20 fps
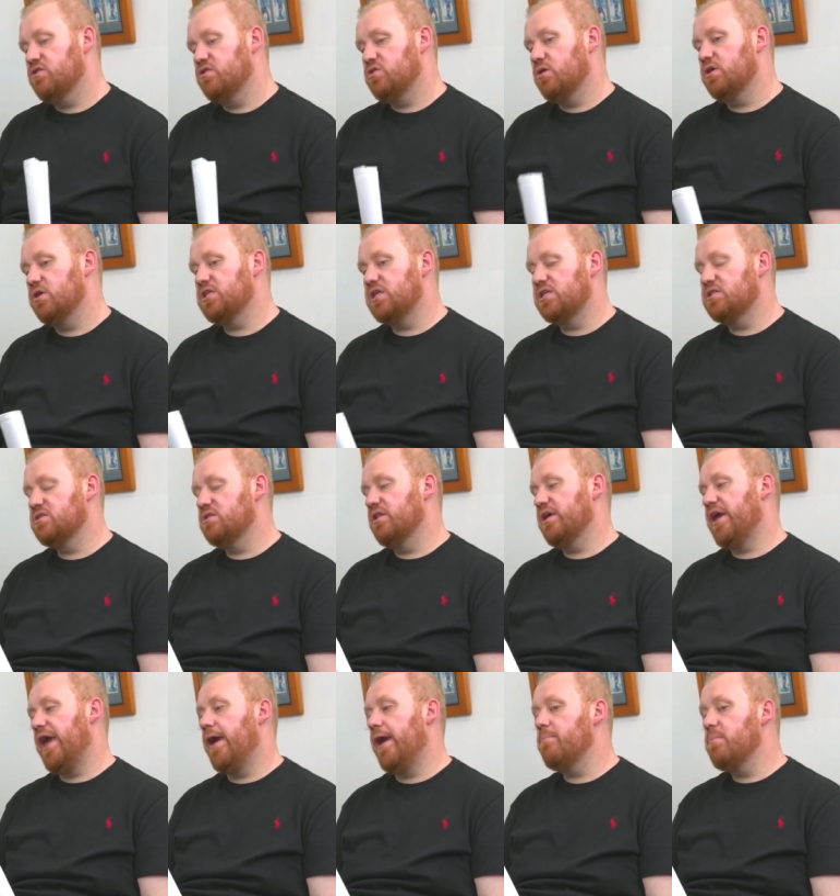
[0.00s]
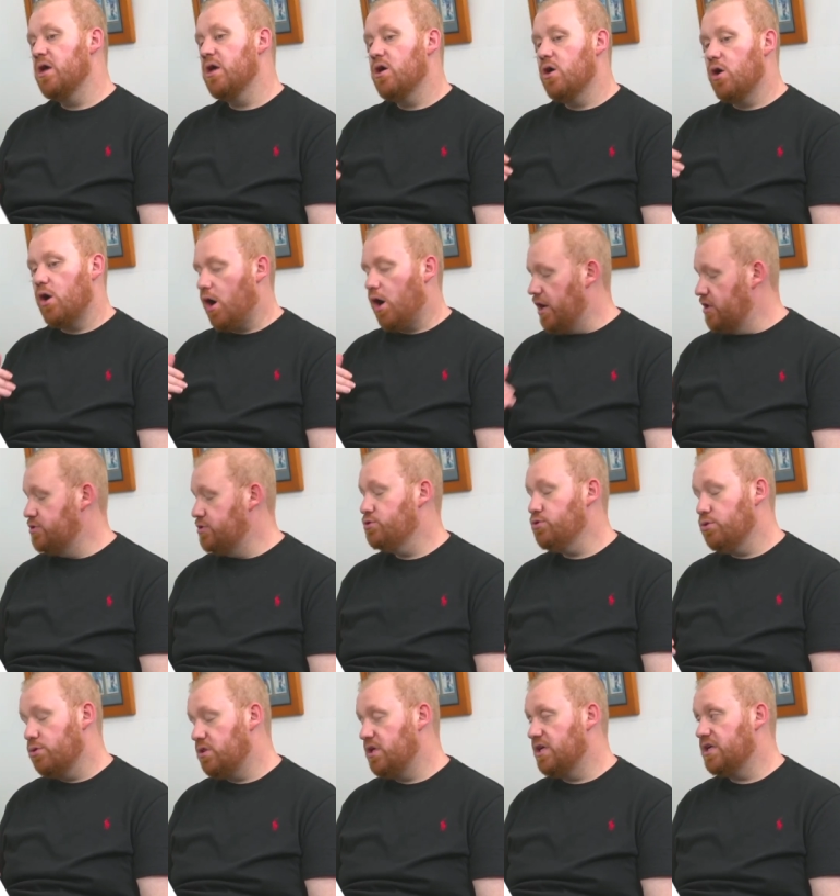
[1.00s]
the shoulder charge in the game, I
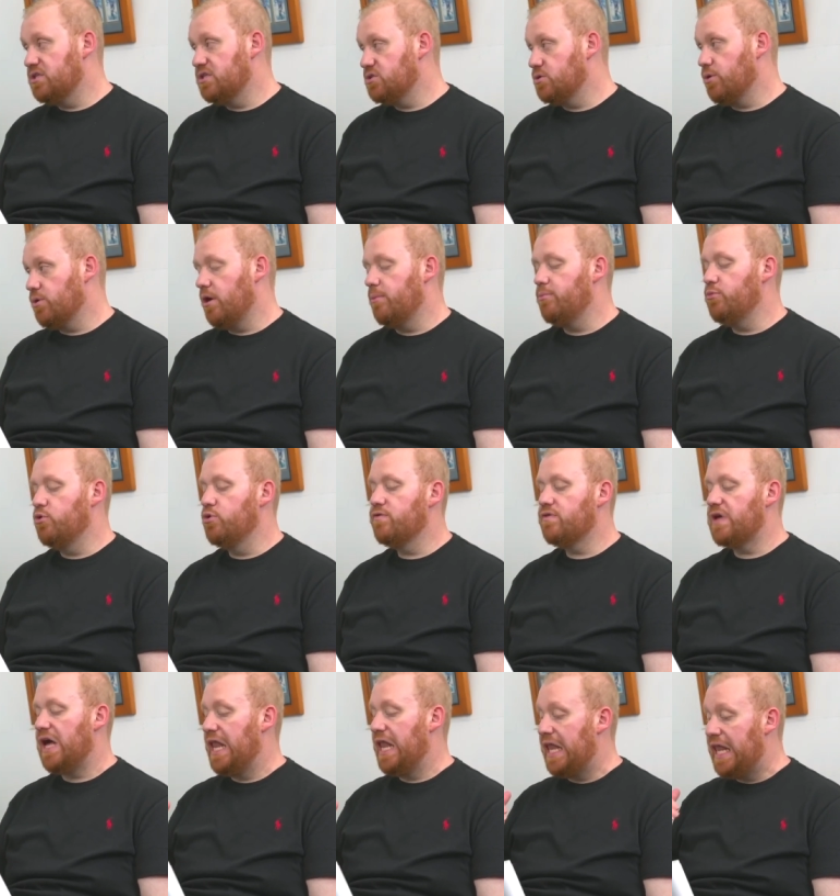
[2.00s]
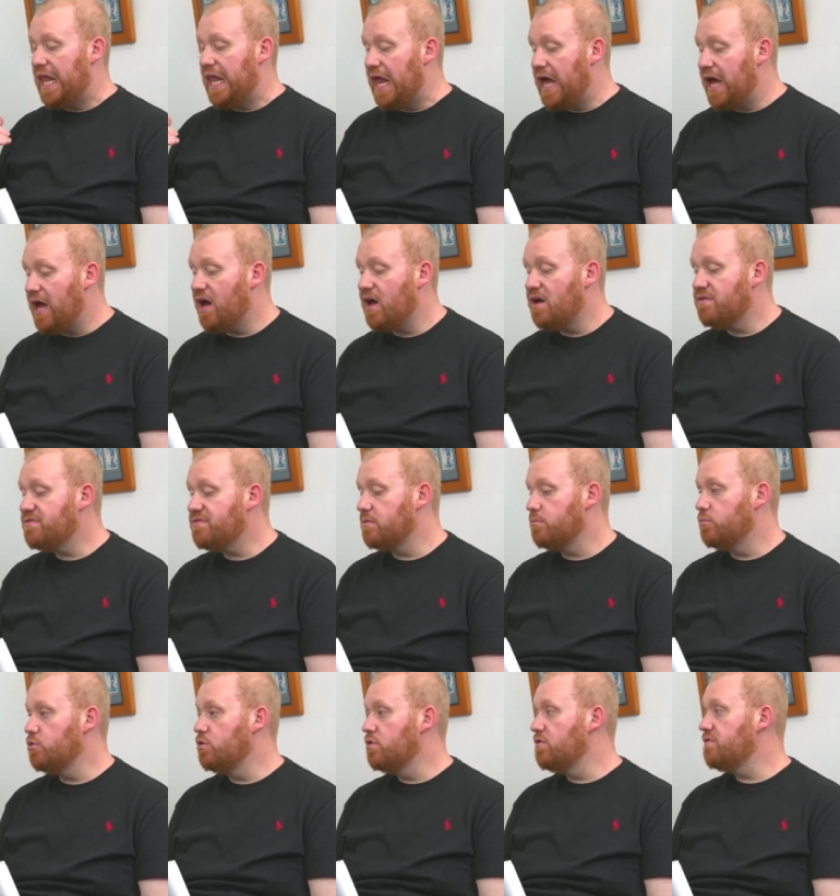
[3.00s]
do think it's the right move. I love the
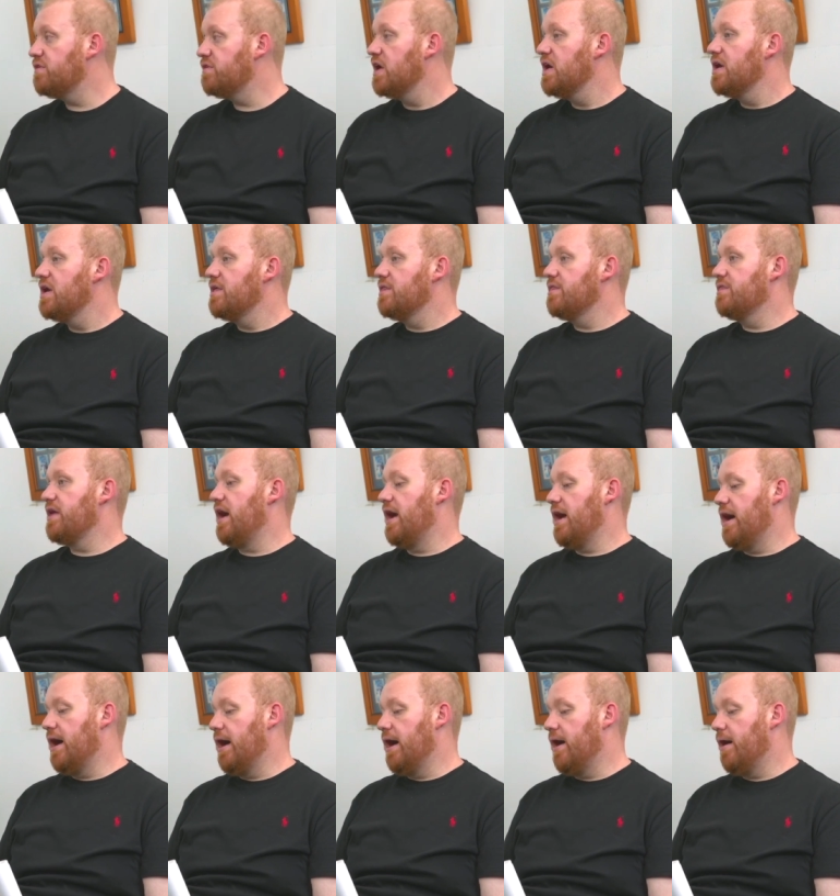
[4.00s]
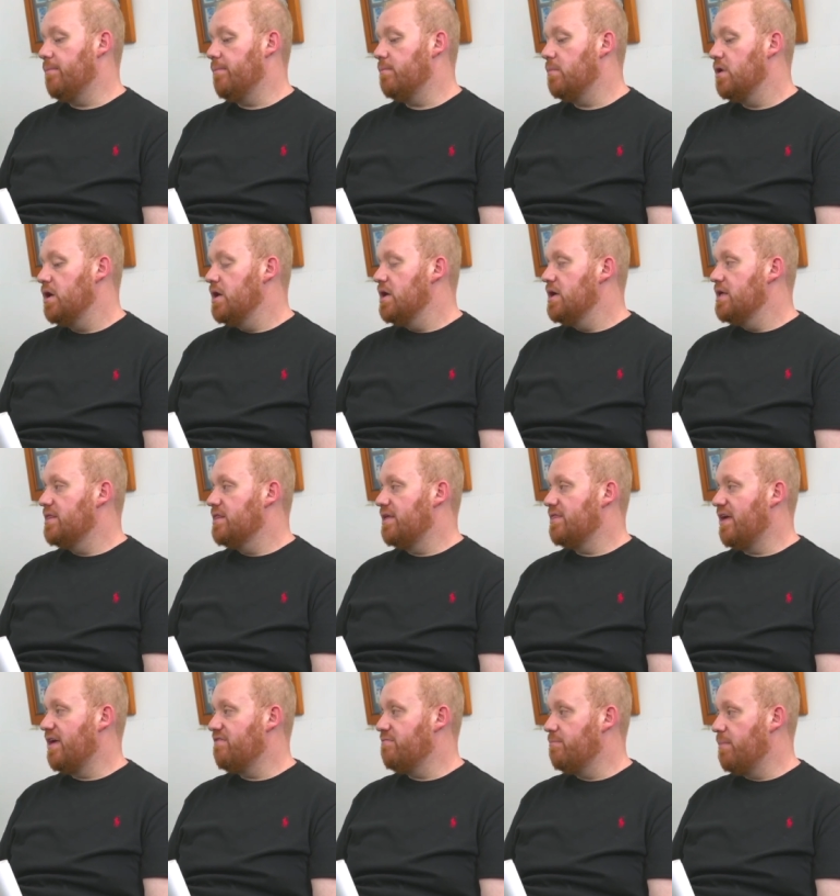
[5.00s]
move that um, that
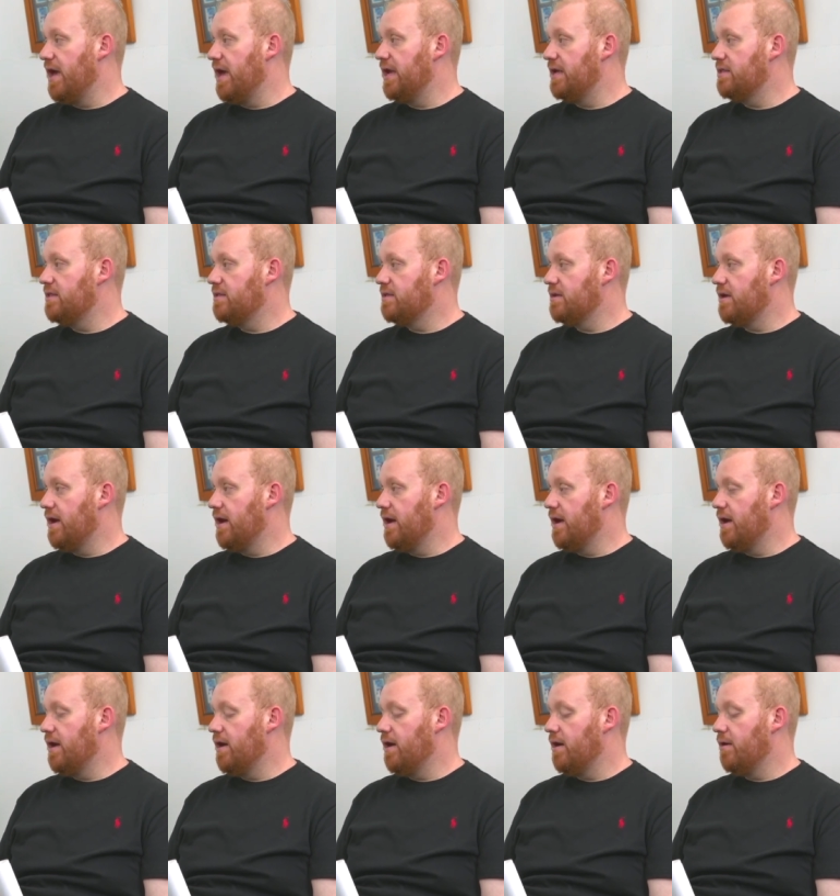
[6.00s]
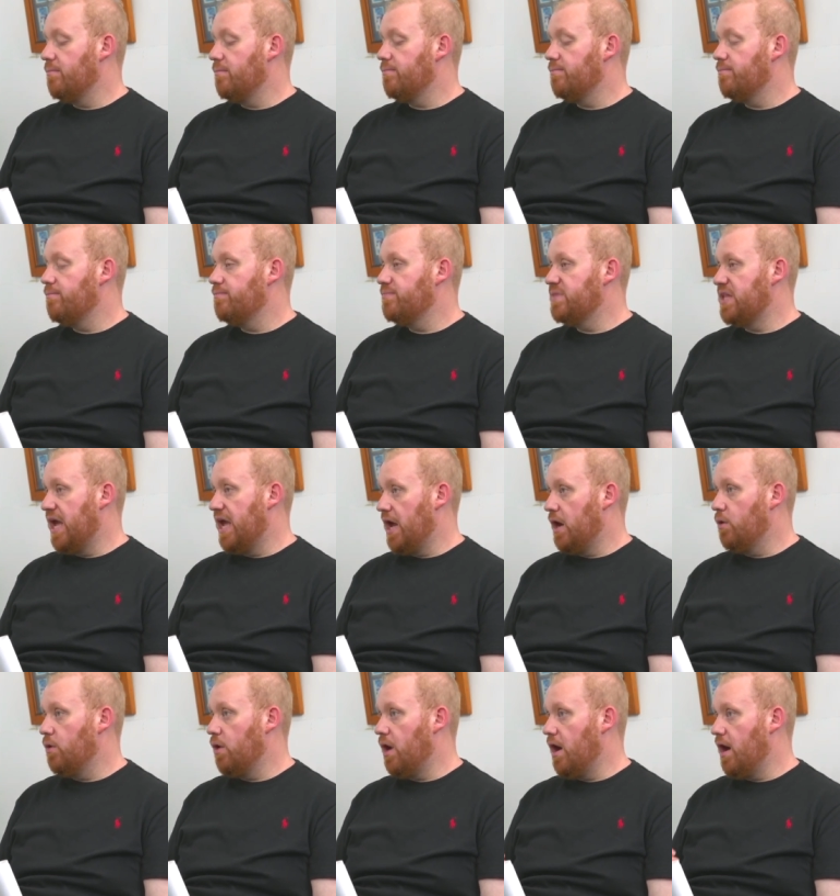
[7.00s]
they've made um,
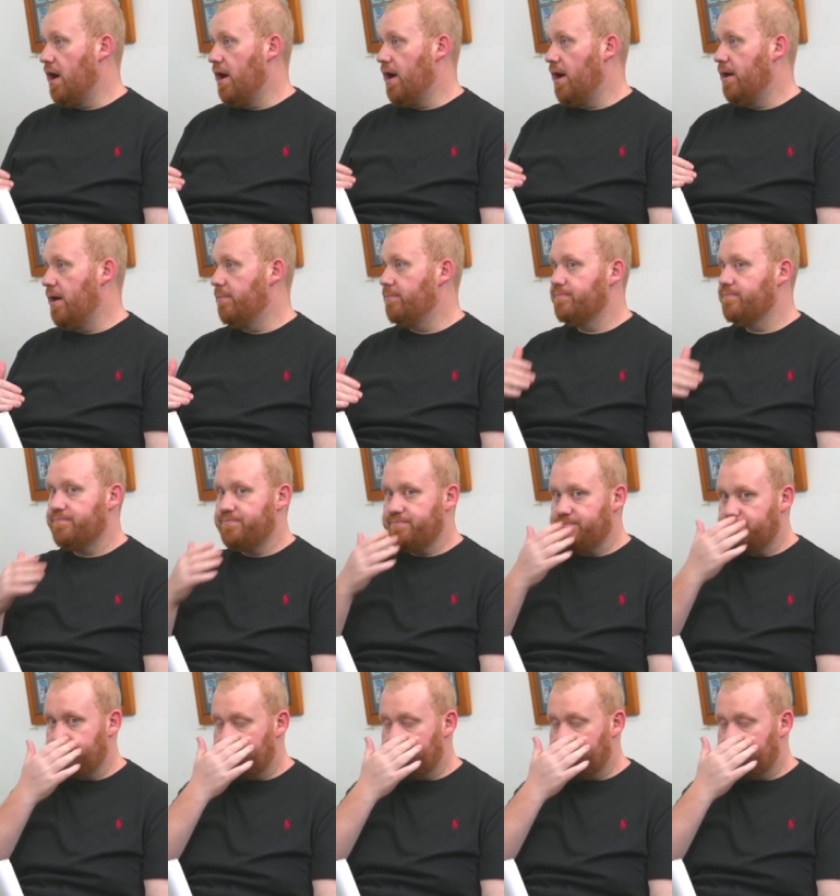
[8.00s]
now um,